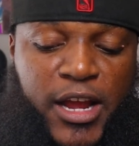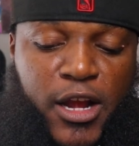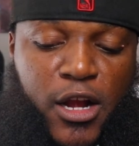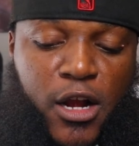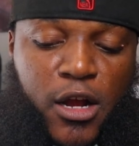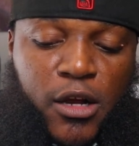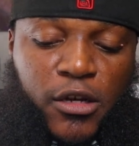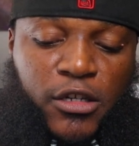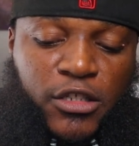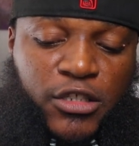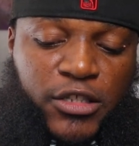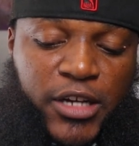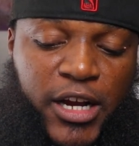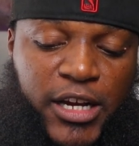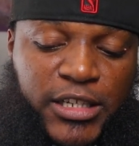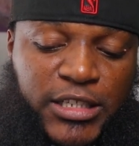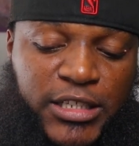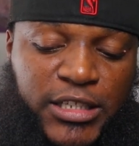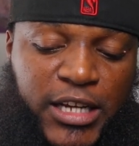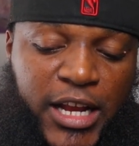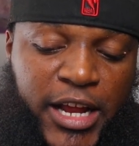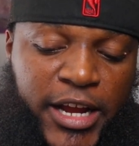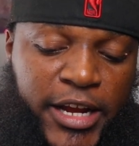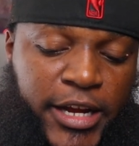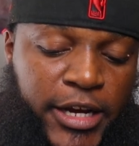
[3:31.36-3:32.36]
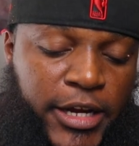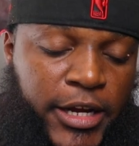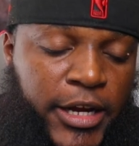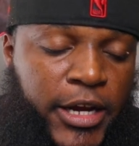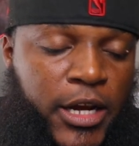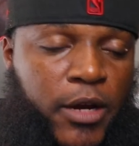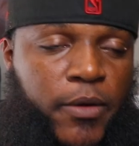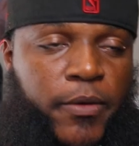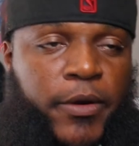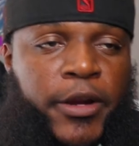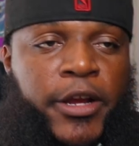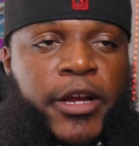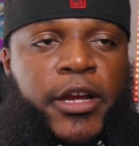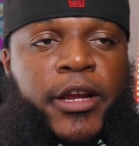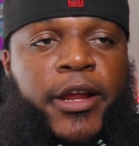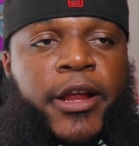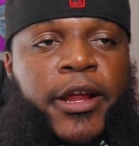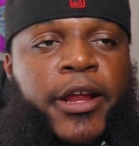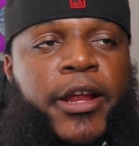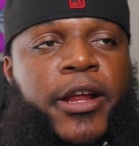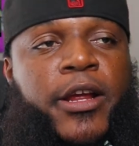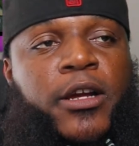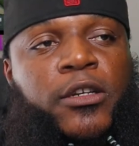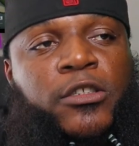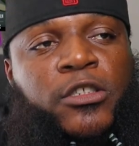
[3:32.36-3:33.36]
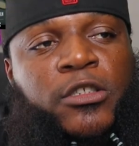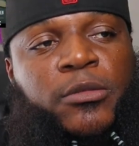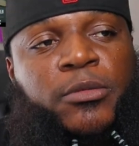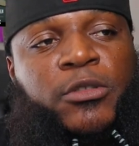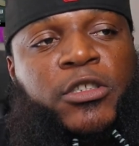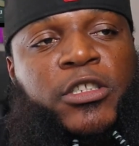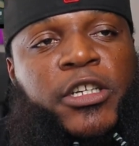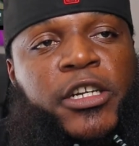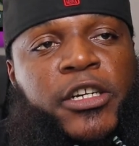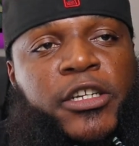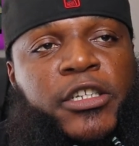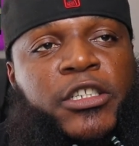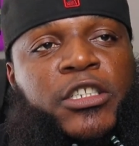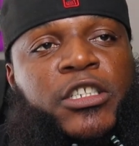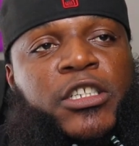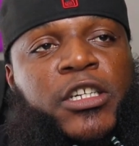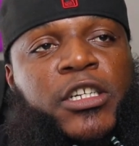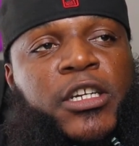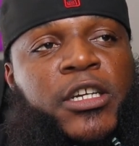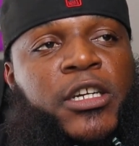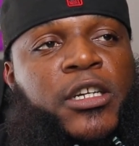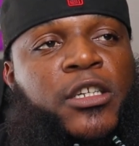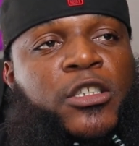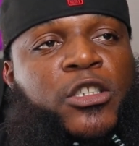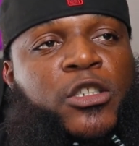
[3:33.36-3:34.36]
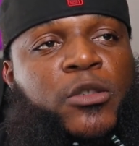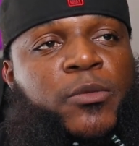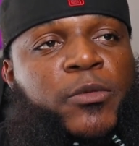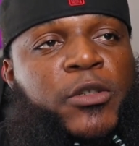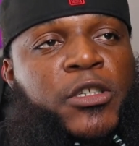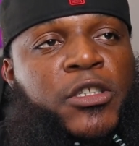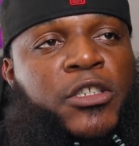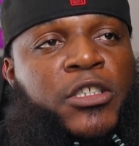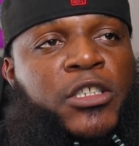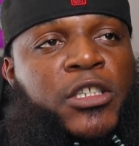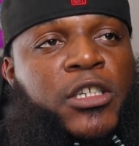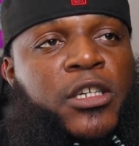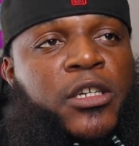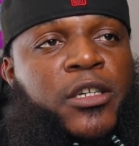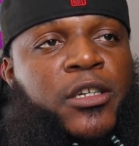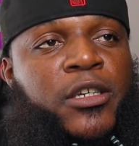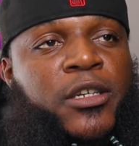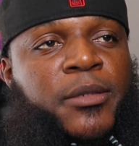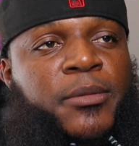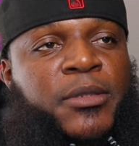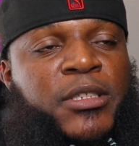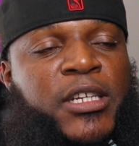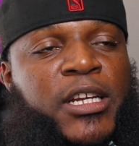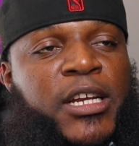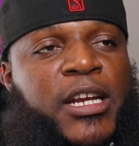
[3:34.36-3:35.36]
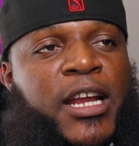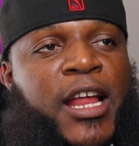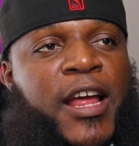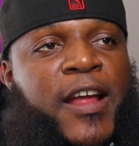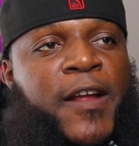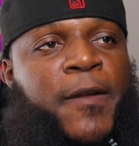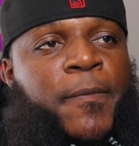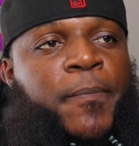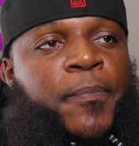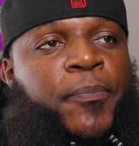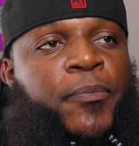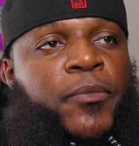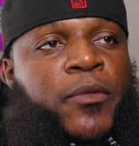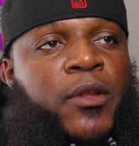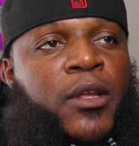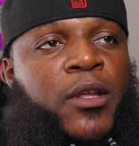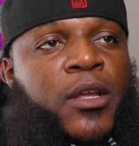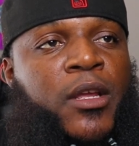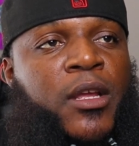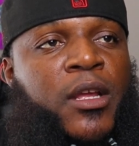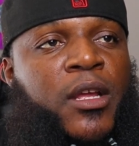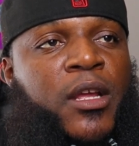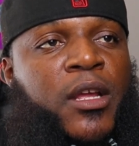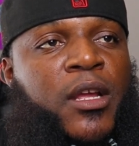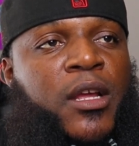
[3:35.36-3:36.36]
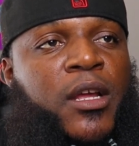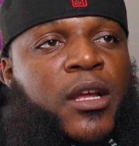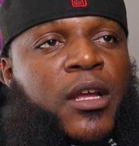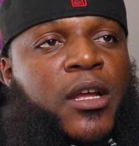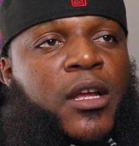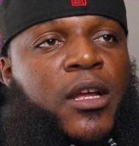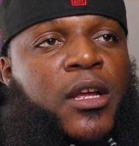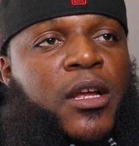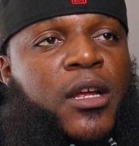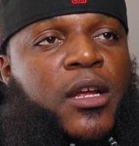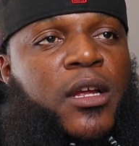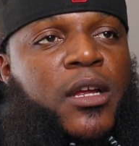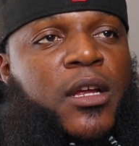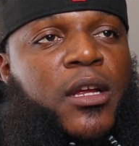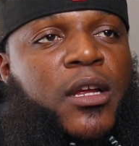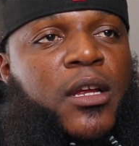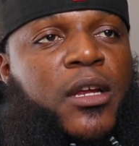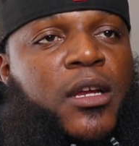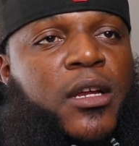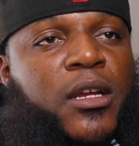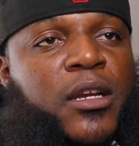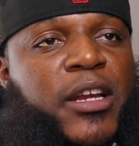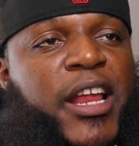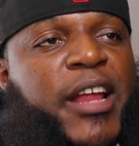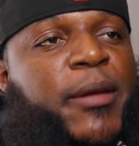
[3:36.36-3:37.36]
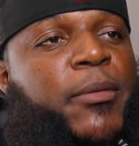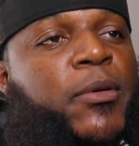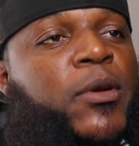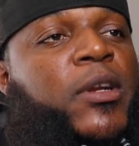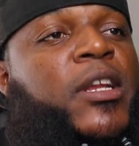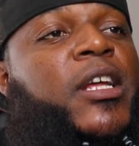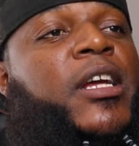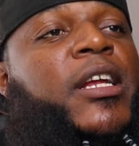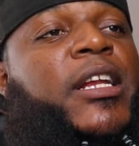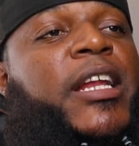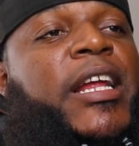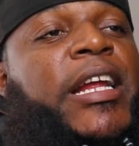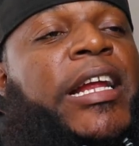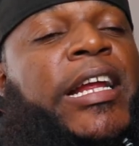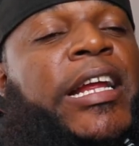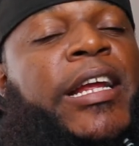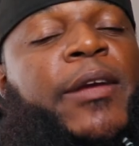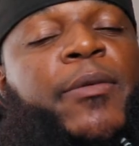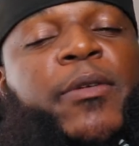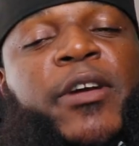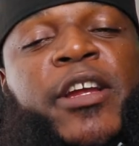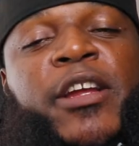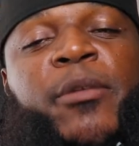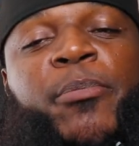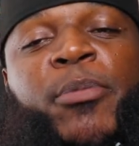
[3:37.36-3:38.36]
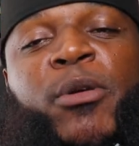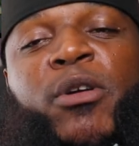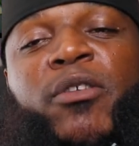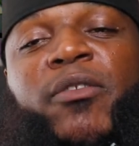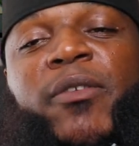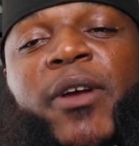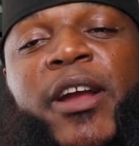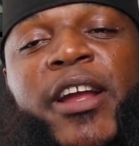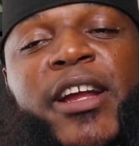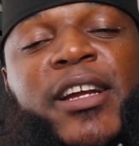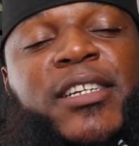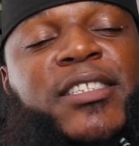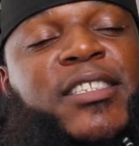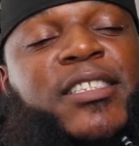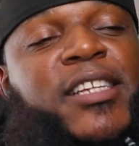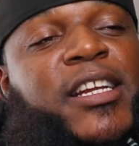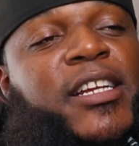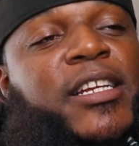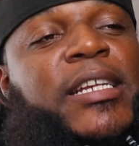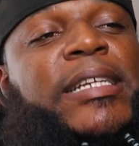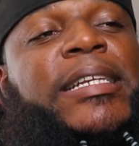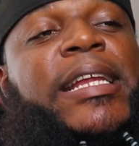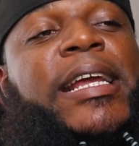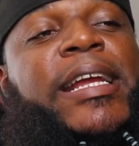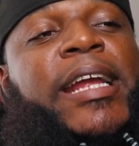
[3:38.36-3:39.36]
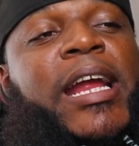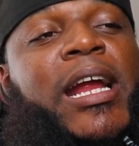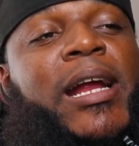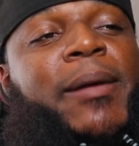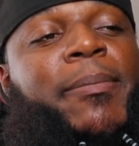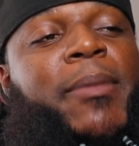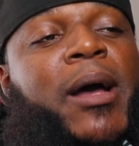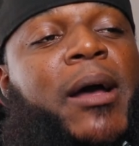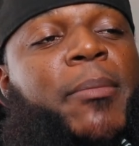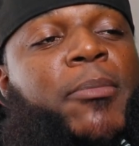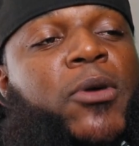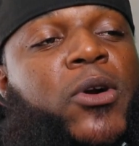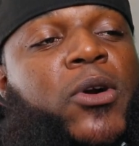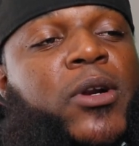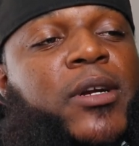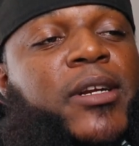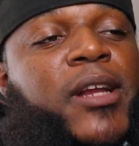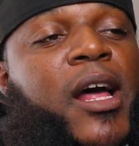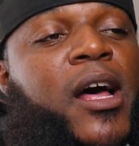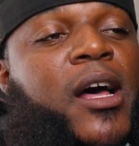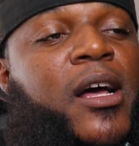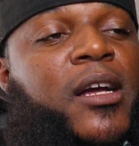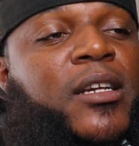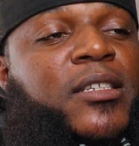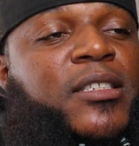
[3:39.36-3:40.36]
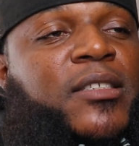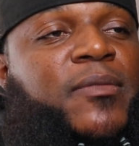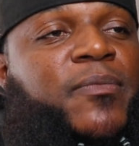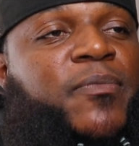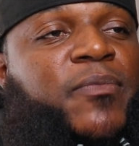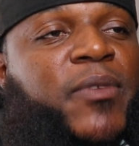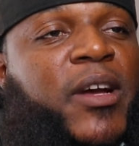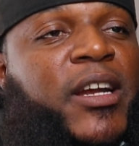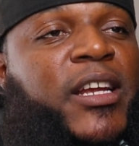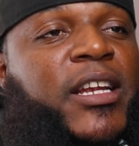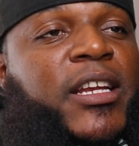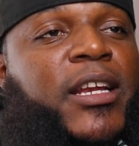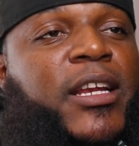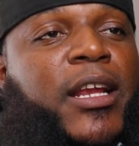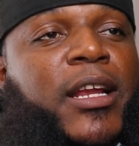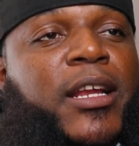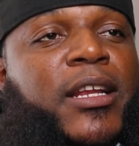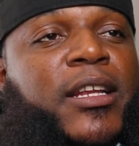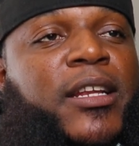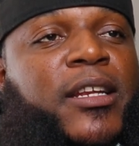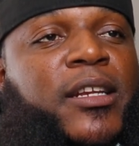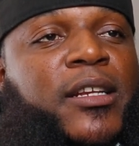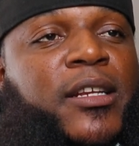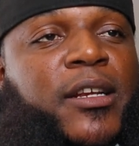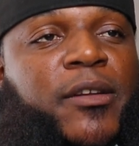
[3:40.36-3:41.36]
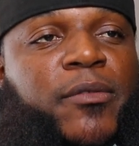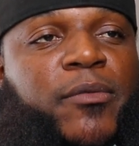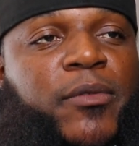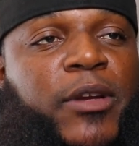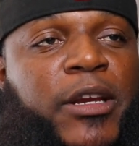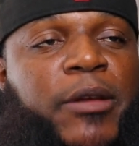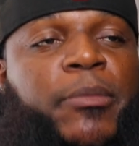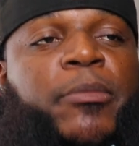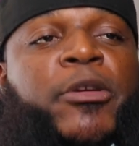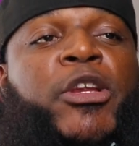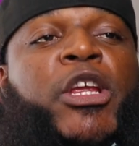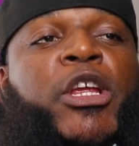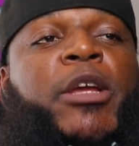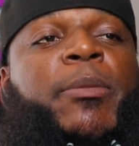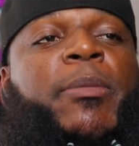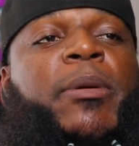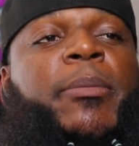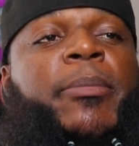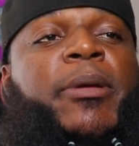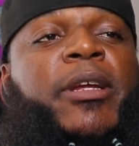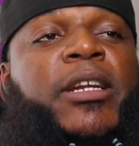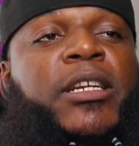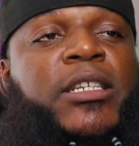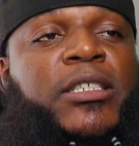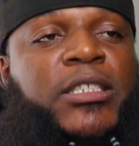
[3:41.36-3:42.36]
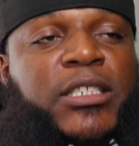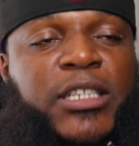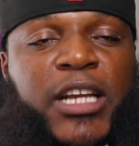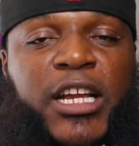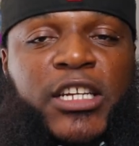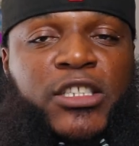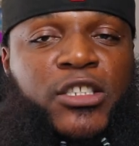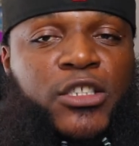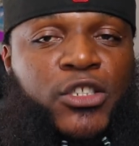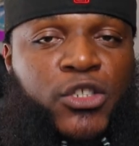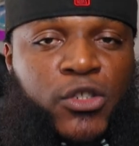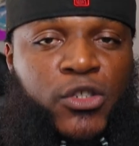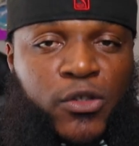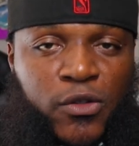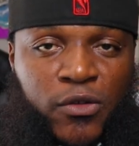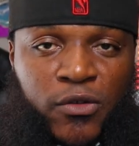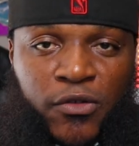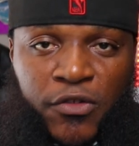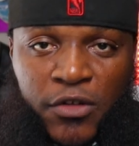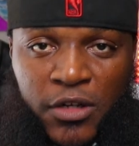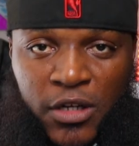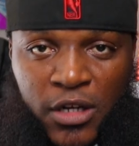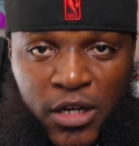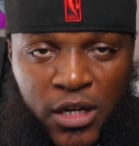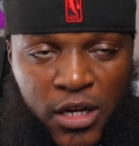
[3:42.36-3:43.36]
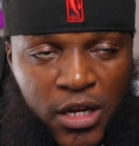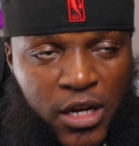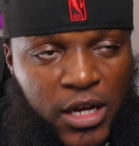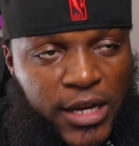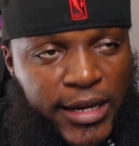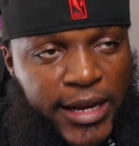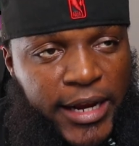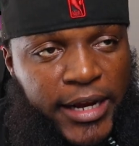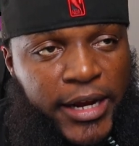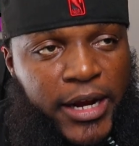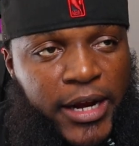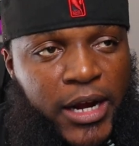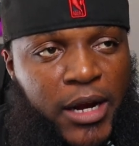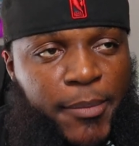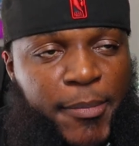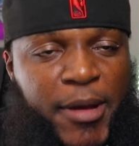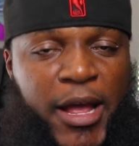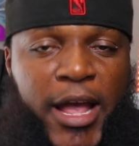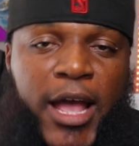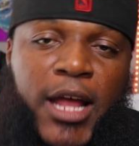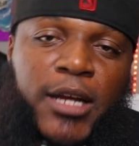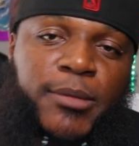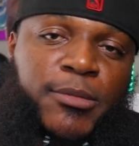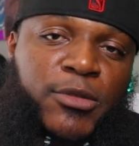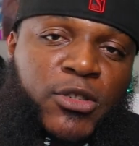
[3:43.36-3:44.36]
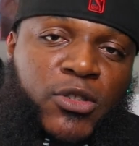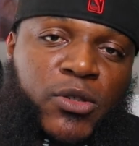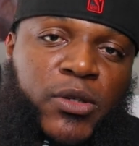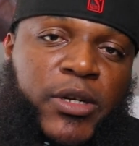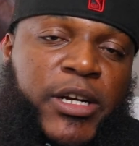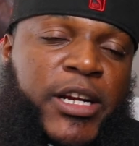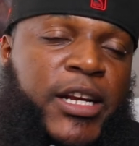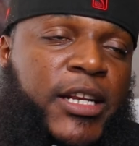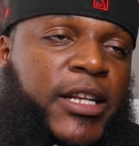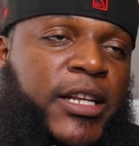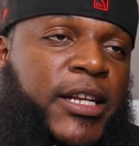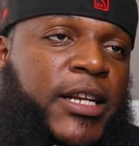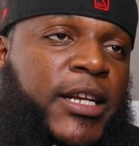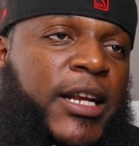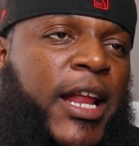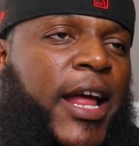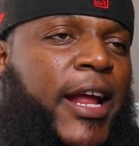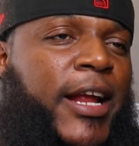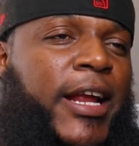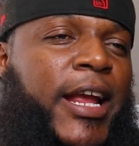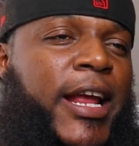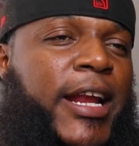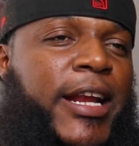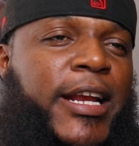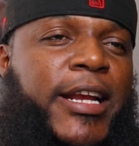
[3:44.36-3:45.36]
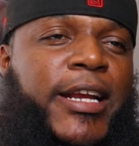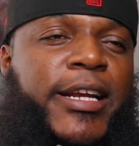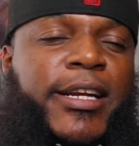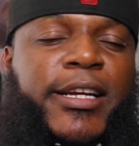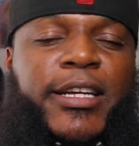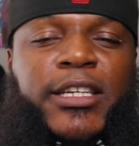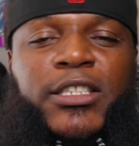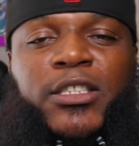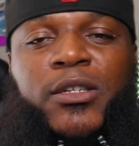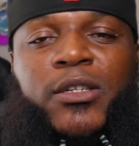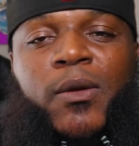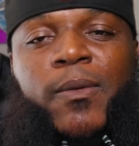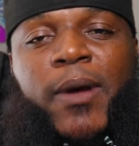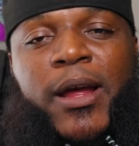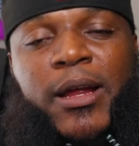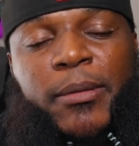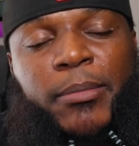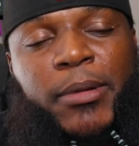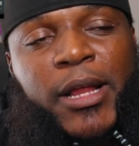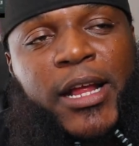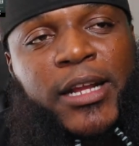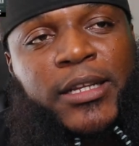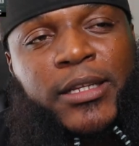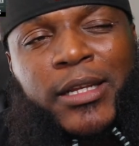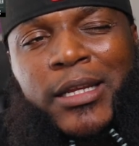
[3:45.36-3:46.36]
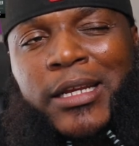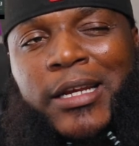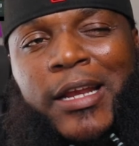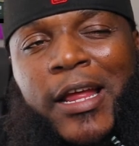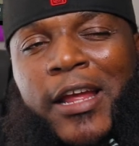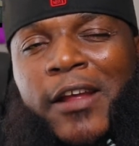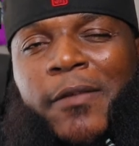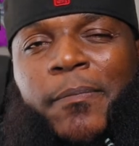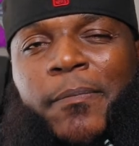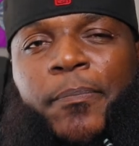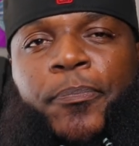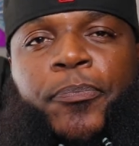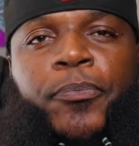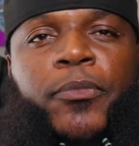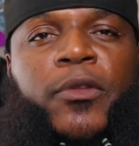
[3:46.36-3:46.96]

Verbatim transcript: You know, it's crazy. Like, he, he, he, he on some serious shit. He on some real shit. You know what I'm saying? Like, they want look like he what he put on here is like look they care about more dogs than fucking anything than, than human beings and that's the truth. They care about animals or anything like it, it is a white black thing like